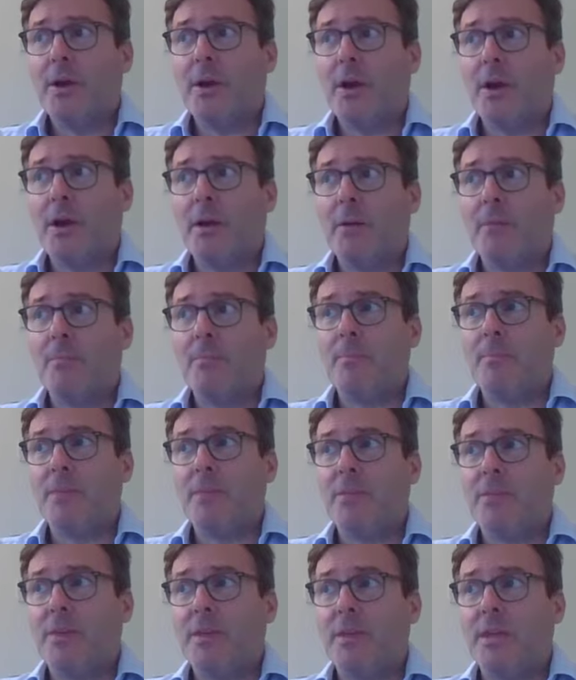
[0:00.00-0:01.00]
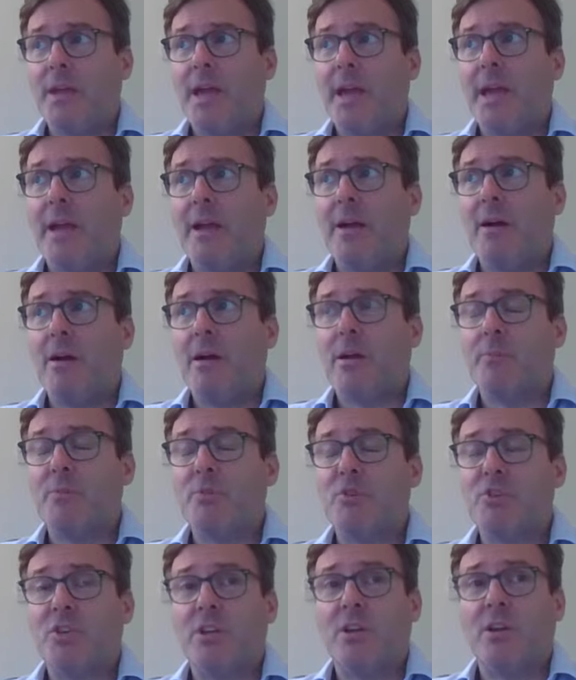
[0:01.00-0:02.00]
the AI and
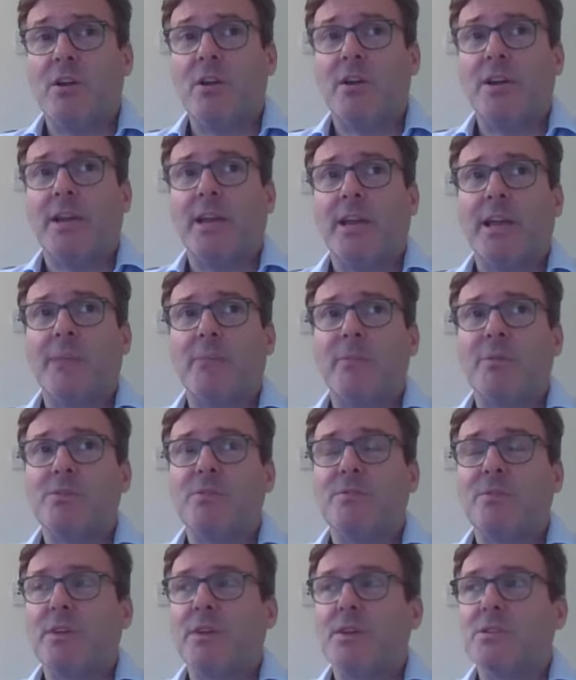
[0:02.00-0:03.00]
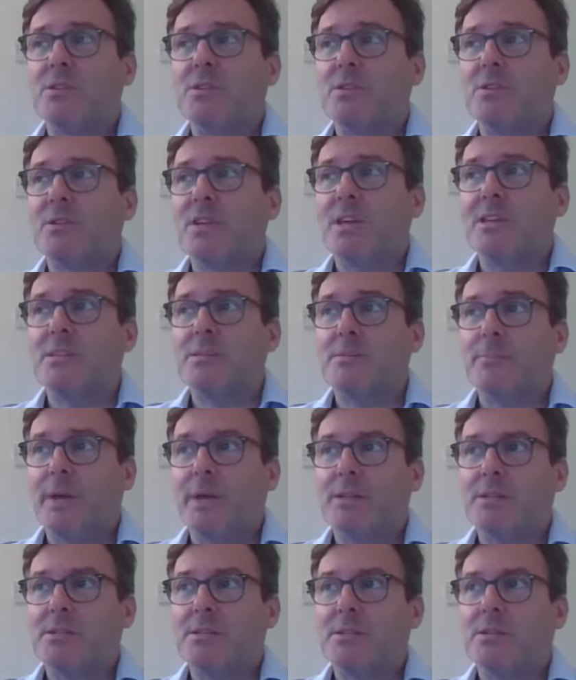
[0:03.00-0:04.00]
machine learning elements of this and
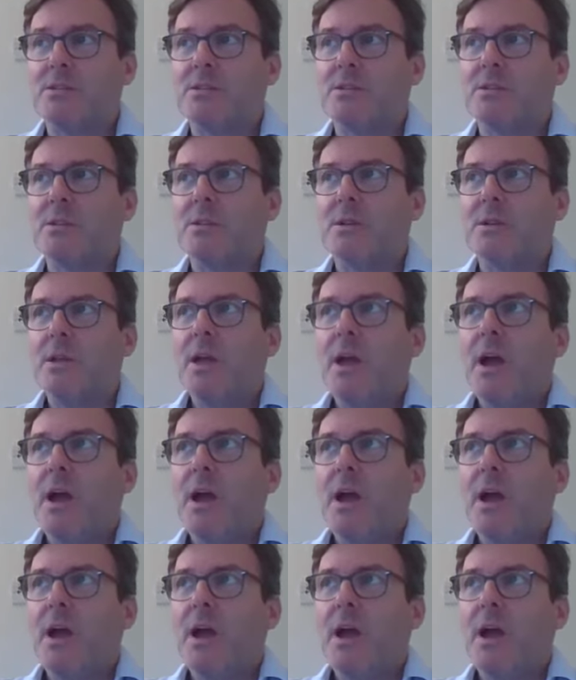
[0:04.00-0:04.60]
databases. Mm-hmm.